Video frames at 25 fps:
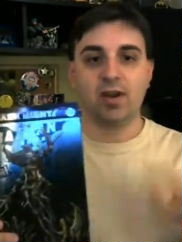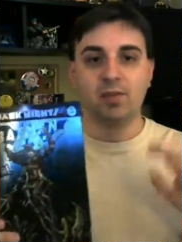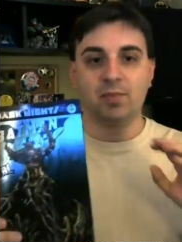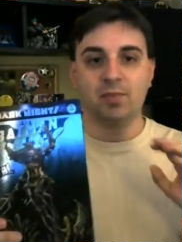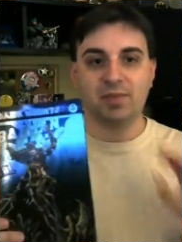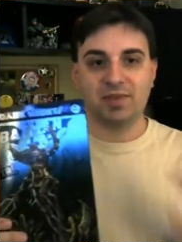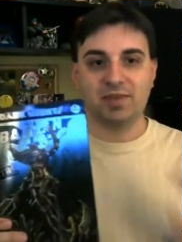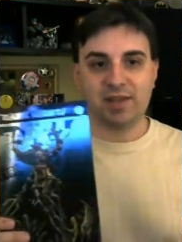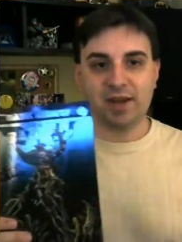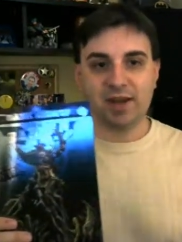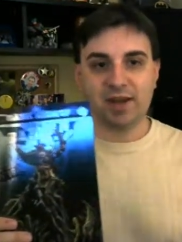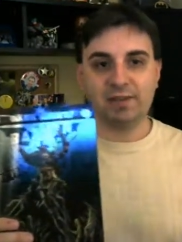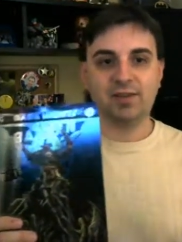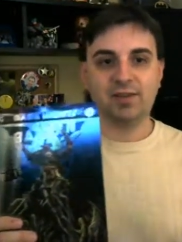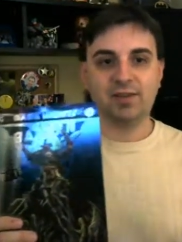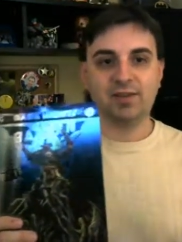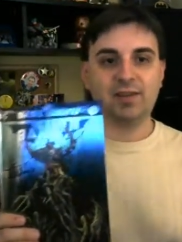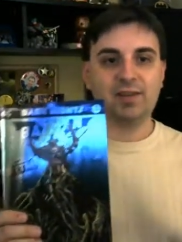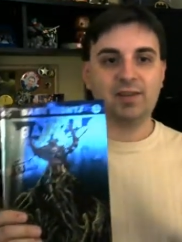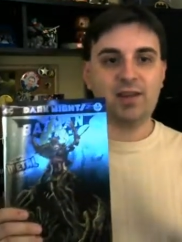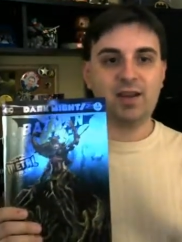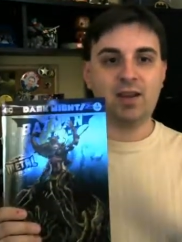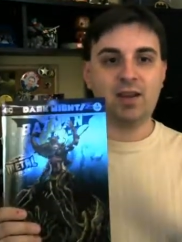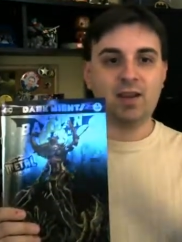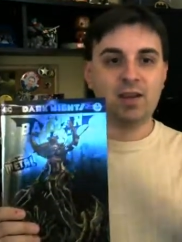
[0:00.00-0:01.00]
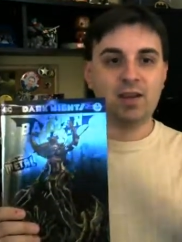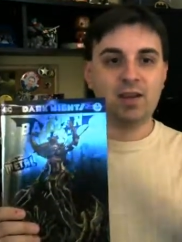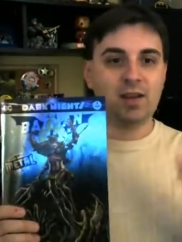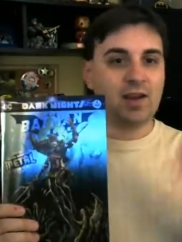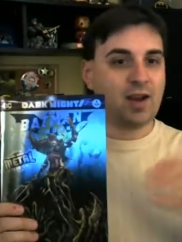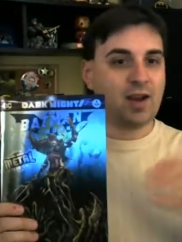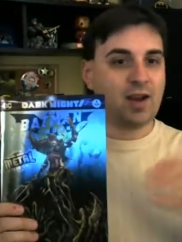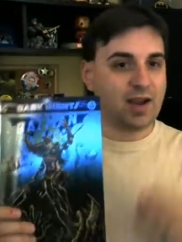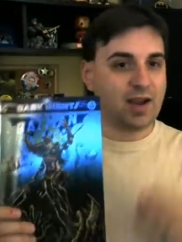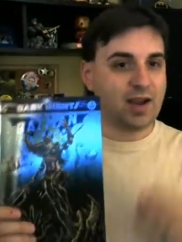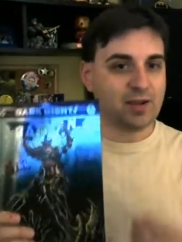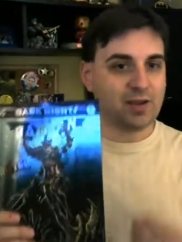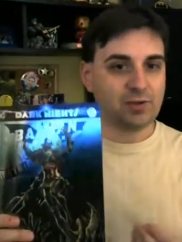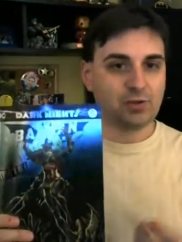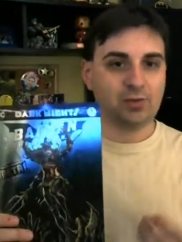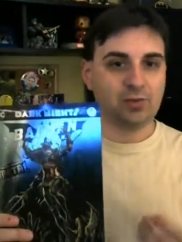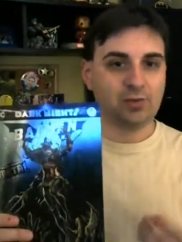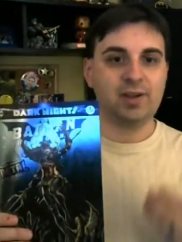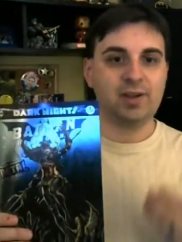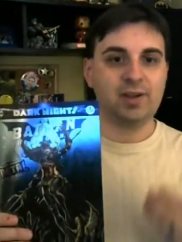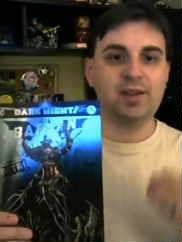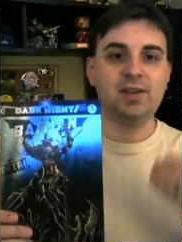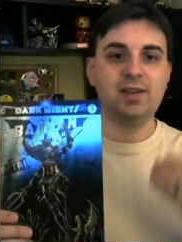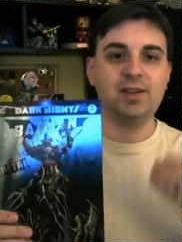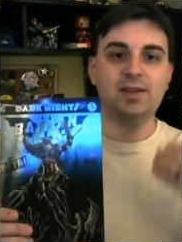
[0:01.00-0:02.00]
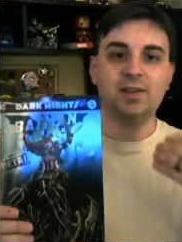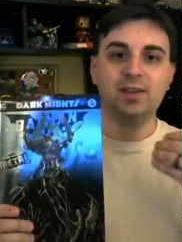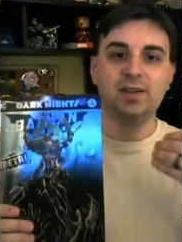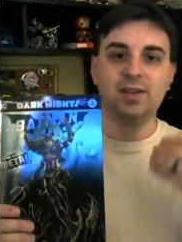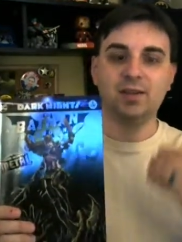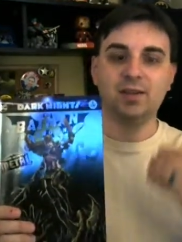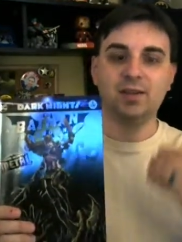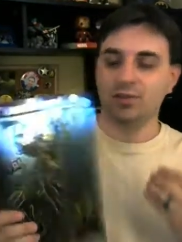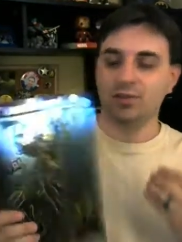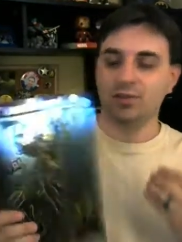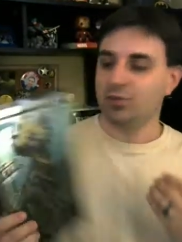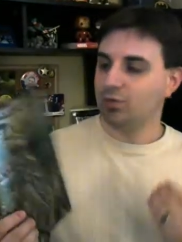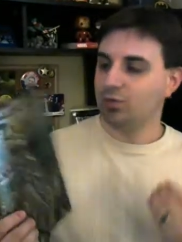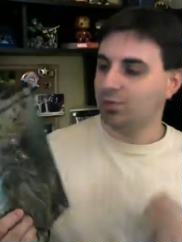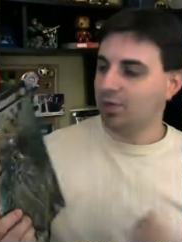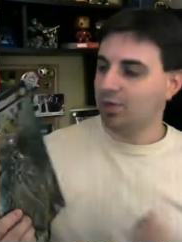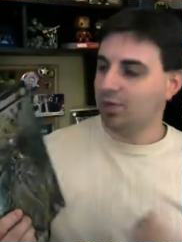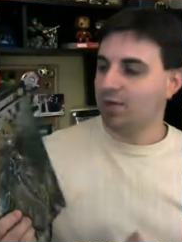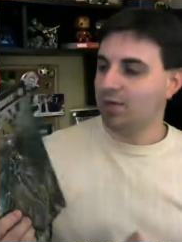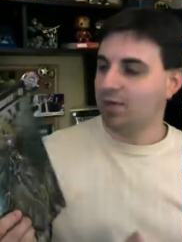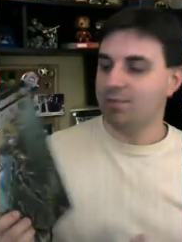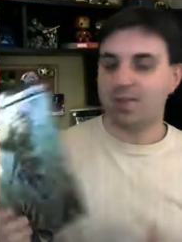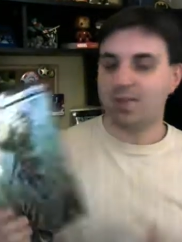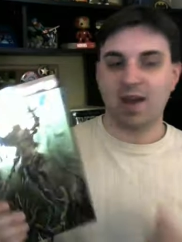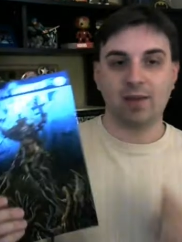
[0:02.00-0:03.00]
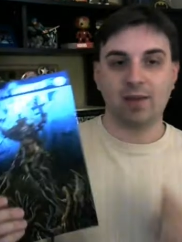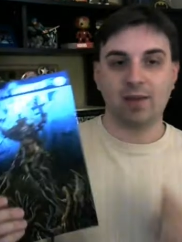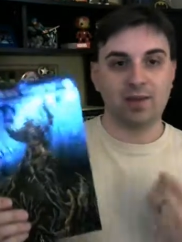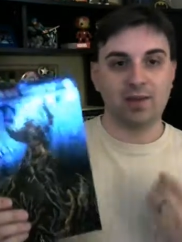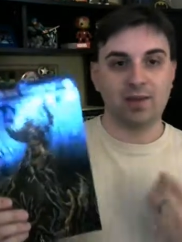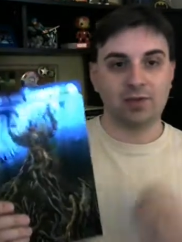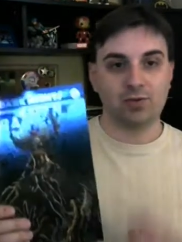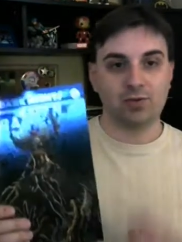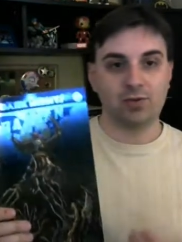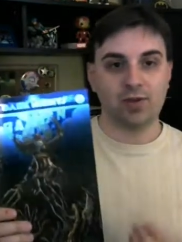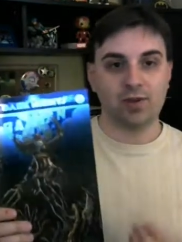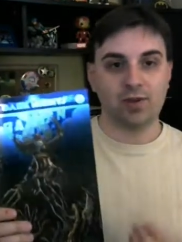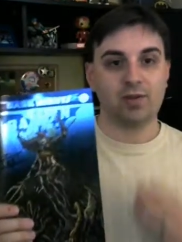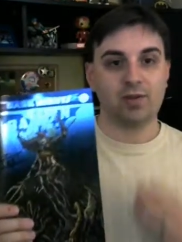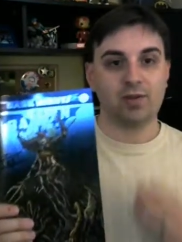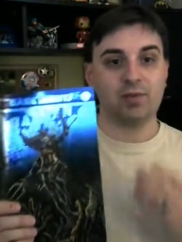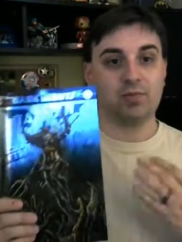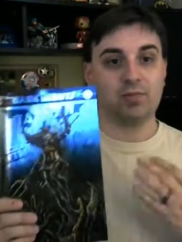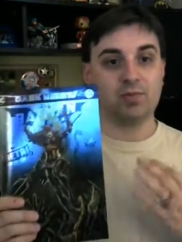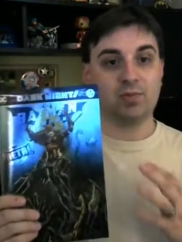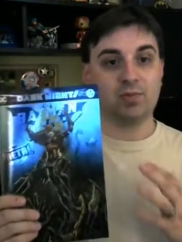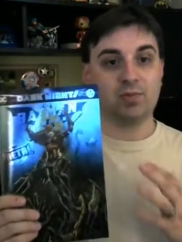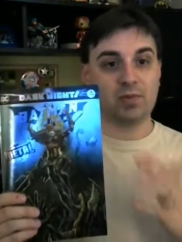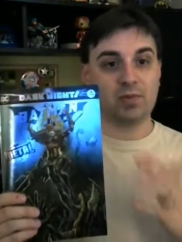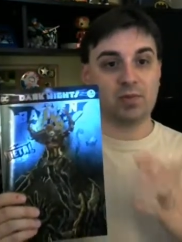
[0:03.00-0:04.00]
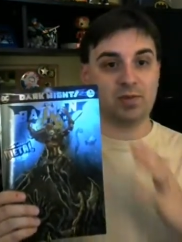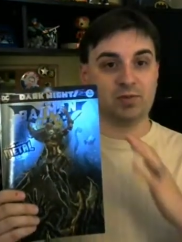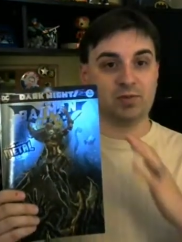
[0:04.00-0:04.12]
But definitely, I enjoyed it. The Batman the Drowned